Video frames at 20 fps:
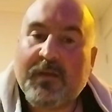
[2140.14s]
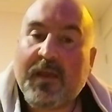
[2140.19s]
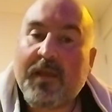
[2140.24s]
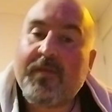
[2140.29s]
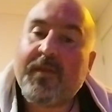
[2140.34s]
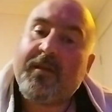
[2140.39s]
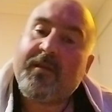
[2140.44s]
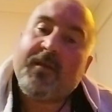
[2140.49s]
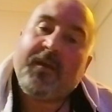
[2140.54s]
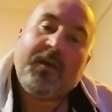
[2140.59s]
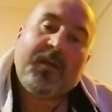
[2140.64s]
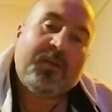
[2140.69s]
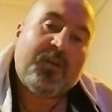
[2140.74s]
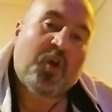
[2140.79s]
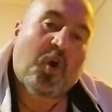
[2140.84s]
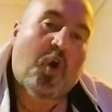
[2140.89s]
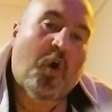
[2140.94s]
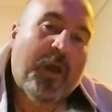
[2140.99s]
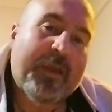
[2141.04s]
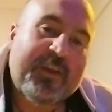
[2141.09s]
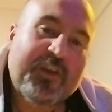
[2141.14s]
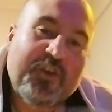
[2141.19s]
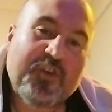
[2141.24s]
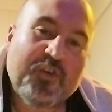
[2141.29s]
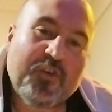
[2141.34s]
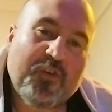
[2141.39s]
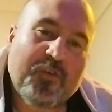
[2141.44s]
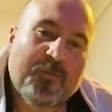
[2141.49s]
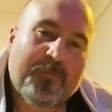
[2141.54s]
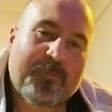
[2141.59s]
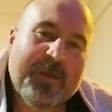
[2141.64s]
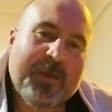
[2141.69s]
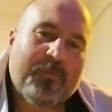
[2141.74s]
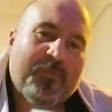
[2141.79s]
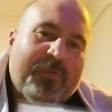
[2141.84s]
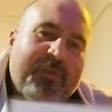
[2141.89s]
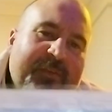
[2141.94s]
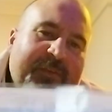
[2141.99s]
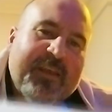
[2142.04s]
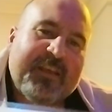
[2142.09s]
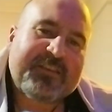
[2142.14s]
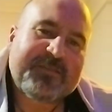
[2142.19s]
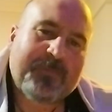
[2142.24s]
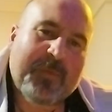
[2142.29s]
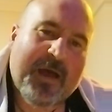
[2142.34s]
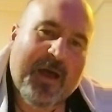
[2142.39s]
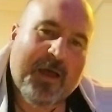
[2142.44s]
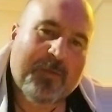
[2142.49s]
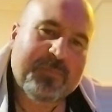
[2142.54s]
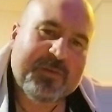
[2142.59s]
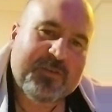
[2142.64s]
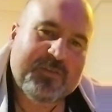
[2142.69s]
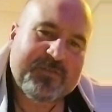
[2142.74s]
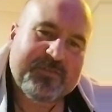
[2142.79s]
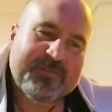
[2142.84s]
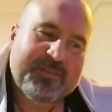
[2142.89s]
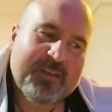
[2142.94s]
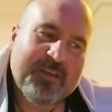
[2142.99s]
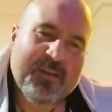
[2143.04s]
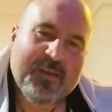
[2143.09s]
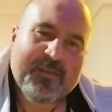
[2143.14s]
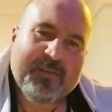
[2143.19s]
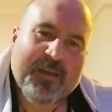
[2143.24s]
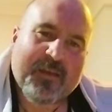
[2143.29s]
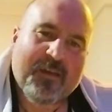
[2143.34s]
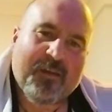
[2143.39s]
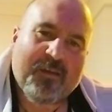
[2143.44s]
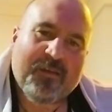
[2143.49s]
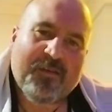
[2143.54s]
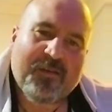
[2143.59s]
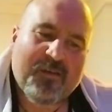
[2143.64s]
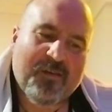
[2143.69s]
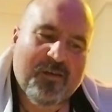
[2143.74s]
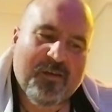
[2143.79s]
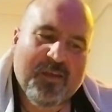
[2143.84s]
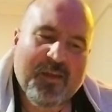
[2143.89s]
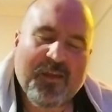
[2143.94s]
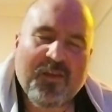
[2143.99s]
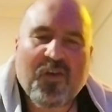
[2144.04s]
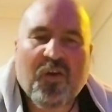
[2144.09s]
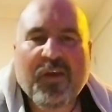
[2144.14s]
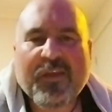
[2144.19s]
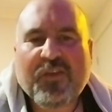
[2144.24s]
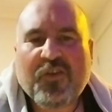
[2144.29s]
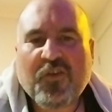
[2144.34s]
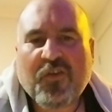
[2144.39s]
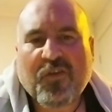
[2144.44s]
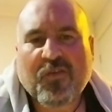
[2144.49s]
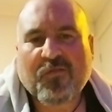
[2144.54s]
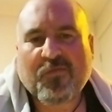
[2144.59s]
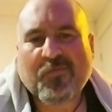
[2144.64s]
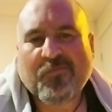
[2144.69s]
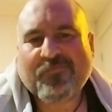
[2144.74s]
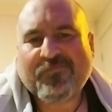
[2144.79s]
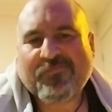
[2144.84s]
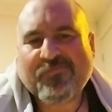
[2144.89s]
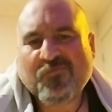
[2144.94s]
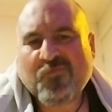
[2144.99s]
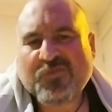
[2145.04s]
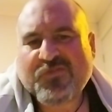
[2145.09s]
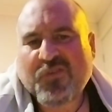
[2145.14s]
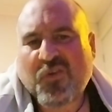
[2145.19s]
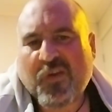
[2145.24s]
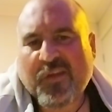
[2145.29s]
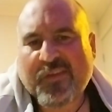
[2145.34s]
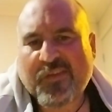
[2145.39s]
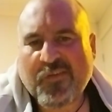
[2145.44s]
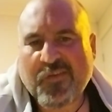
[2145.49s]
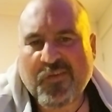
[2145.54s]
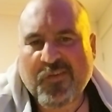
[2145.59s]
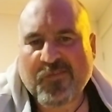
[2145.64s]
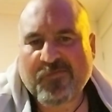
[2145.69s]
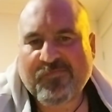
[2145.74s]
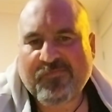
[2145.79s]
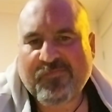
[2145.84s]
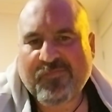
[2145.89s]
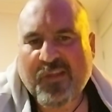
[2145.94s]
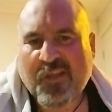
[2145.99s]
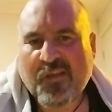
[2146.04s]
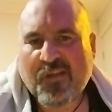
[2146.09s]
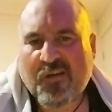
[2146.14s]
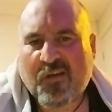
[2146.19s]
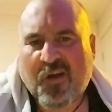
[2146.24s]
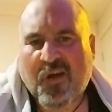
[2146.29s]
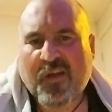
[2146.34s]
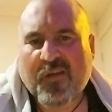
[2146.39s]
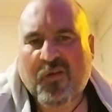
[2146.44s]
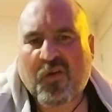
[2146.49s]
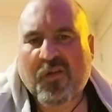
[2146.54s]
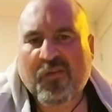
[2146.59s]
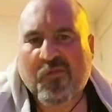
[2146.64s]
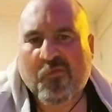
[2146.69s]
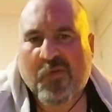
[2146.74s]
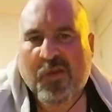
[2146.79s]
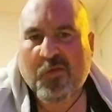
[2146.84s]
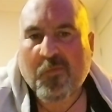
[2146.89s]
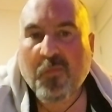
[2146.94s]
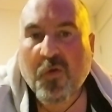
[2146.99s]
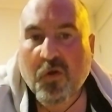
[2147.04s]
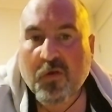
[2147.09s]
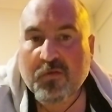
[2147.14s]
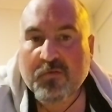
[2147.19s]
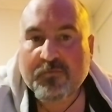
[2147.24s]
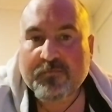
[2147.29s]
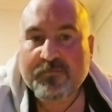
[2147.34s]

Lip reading: And then IQ. People think they're smart because they go, oh yeah, IQ. What's IQ? I can read a book.